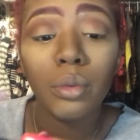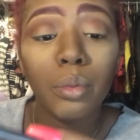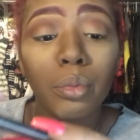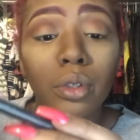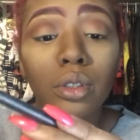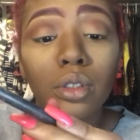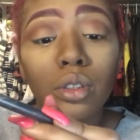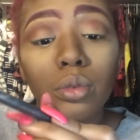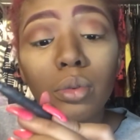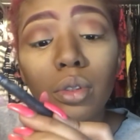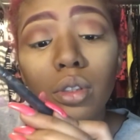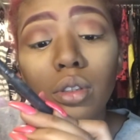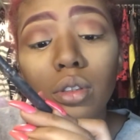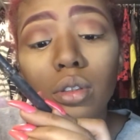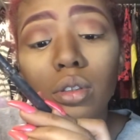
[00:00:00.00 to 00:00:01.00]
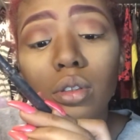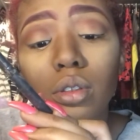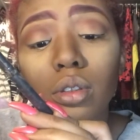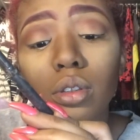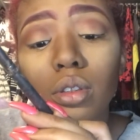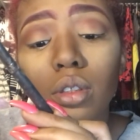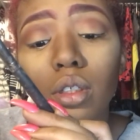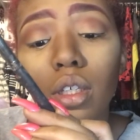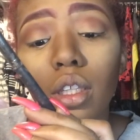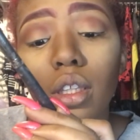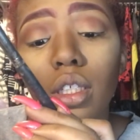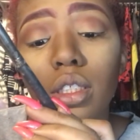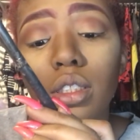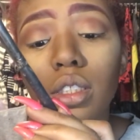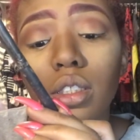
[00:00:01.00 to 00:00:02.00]
say what brush this was?
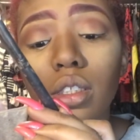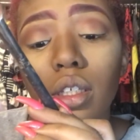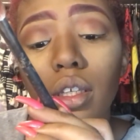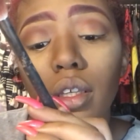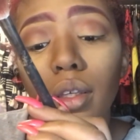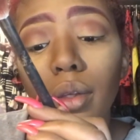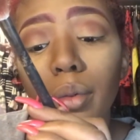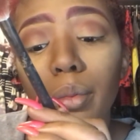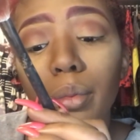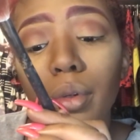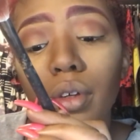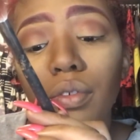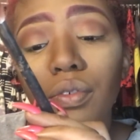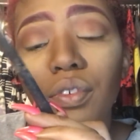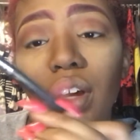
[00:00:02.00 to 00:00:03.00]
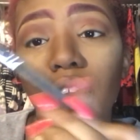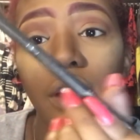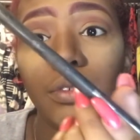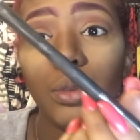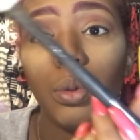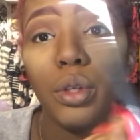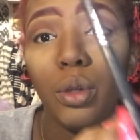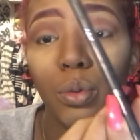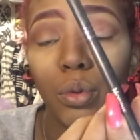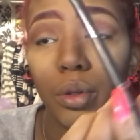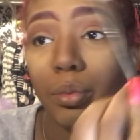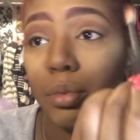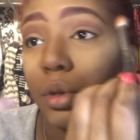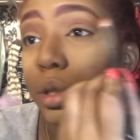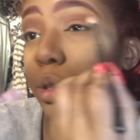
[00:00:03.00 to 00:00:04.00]
And this is the
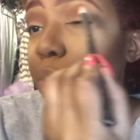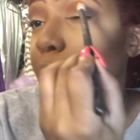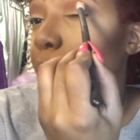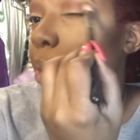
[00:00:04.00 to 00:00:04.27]
M521 brush